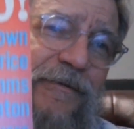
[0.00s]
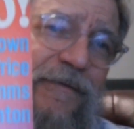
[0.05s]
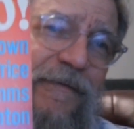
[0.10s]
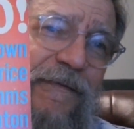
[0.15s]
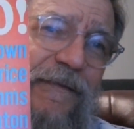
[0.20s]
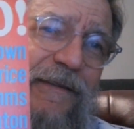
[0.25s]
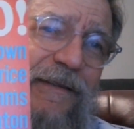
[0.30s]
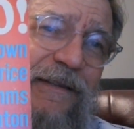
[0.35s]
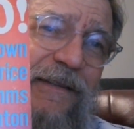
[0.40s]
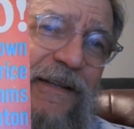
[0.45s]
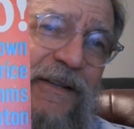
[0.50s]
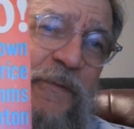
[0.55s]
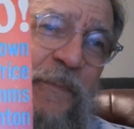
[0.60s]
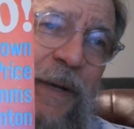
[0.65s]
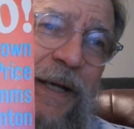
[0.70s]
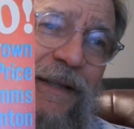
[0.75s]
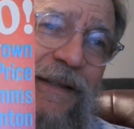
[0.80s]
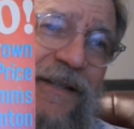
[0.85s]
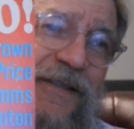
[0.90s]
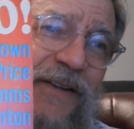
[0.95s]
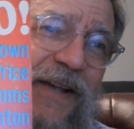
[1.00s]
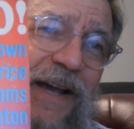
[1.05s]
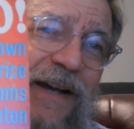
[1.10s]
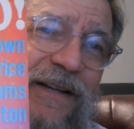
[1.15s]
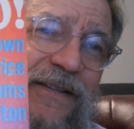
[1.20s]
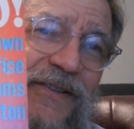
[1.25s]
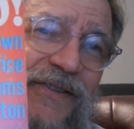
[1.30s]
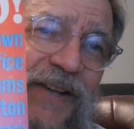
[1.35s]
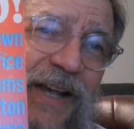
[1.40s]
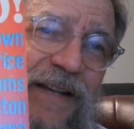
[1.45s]
let's make this
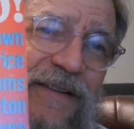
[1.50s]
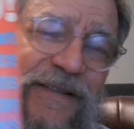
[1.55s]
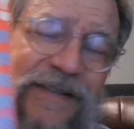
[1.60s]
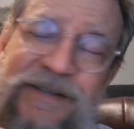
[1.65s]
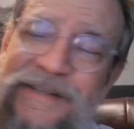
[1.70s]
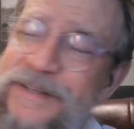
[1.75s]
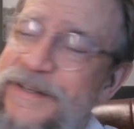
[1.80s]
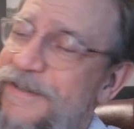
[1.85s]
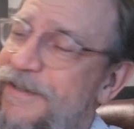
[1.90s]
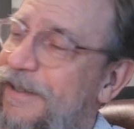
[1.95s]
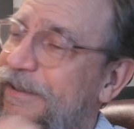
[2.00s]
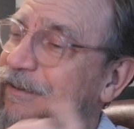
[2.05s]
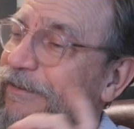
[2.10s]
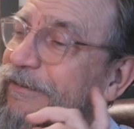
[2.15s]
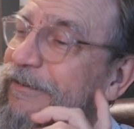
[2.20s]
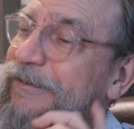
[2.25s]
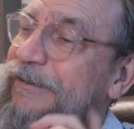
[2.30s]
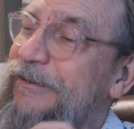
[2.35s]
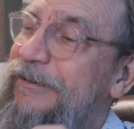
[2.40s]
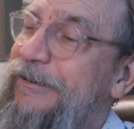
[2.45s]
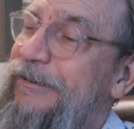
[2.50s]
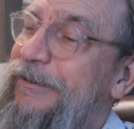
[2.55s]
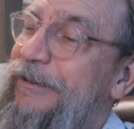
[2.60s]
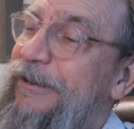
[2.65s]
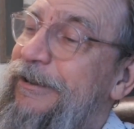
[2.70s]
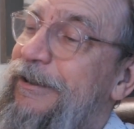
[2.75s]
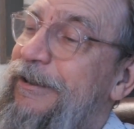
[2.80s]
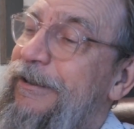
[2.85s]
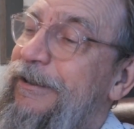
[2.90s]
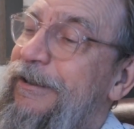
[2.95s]
gal sexy, and it's like,
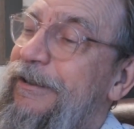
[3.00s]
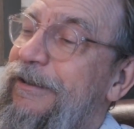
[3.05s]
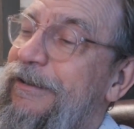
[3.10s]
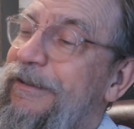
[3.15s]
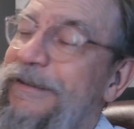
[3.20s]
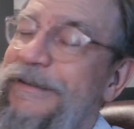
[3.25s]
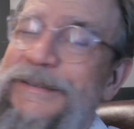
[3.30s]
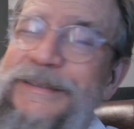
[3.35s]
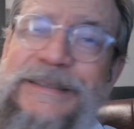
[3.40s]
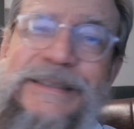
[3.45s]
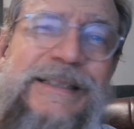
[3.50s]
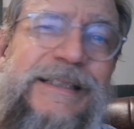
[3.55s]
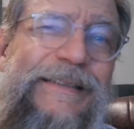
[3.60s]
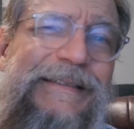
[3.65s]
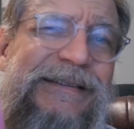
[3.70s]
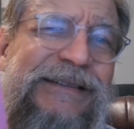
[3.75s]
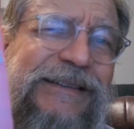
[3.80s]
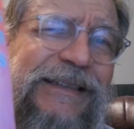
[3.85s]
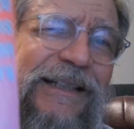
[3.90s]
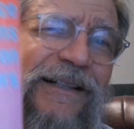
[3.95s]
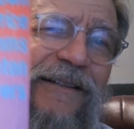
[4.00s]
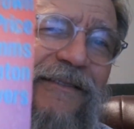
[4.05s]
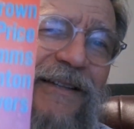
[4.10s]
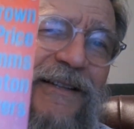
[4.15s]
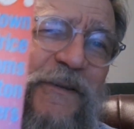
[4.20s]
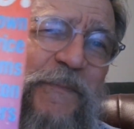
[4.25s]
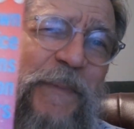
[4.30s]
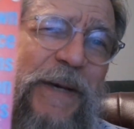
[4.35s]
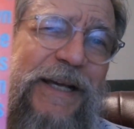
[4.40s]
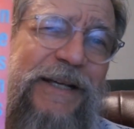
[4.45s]
you know,
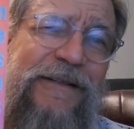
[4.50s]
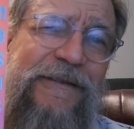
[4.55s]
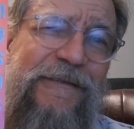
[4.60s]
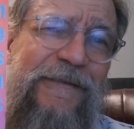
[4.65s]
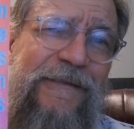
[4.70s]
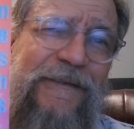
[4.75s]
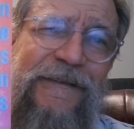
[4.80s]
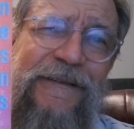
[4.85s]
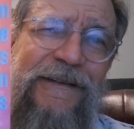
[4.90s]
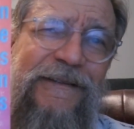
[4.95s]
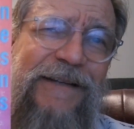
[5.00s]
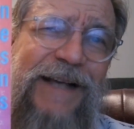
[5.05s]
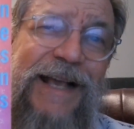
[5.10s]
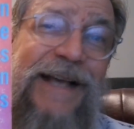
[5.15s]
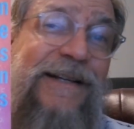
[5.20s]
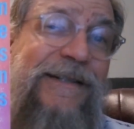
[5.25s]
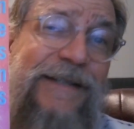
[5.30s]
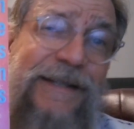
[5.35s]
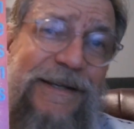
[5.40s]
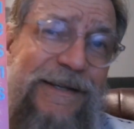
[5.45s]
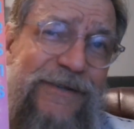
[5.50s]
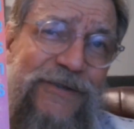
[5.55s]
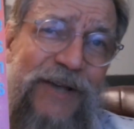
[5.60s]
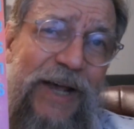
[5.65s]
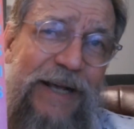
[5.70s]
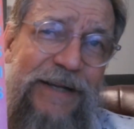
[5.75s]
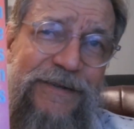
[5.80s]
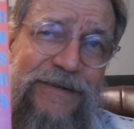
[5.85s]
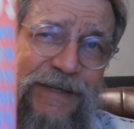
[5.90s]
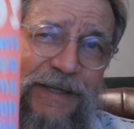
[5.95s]
let's make her
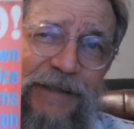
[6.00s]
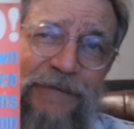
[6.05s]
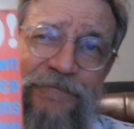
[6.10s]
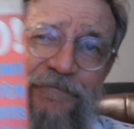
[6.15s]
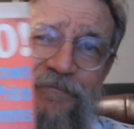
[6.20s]
anti-sexy.